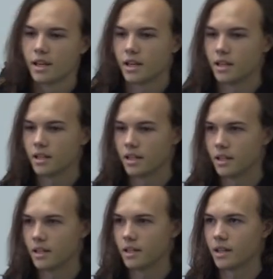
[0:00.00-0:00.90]

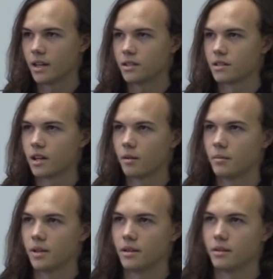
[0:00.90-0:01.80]
It has helped
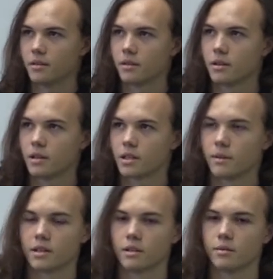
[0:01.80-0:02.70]
me,
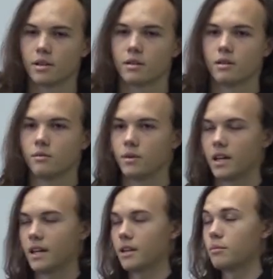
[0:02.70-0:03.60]
especially with when
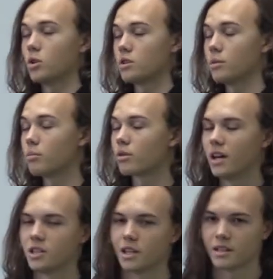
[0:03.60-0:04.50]
I get multiple
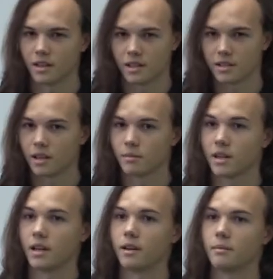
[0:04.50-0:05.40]
projects at the same
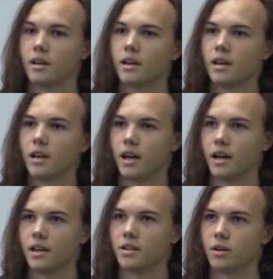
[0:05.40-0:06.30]
time.
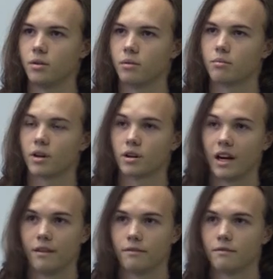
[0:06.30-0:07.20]

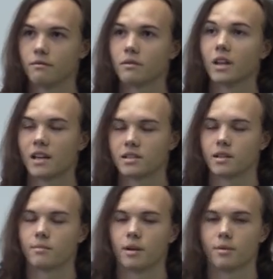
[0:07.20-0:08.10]
I've
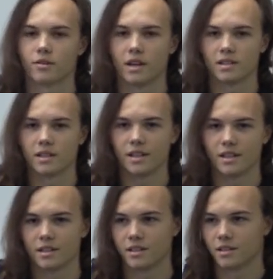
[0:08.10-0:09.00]
lessened my
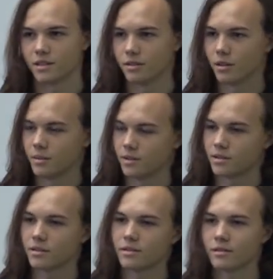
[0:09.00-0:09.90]
procrastination to
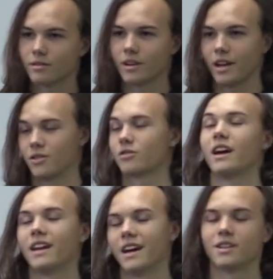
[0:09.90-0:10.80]
almost, I
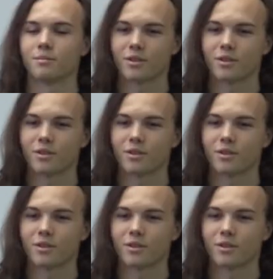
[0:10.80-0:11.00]
try not to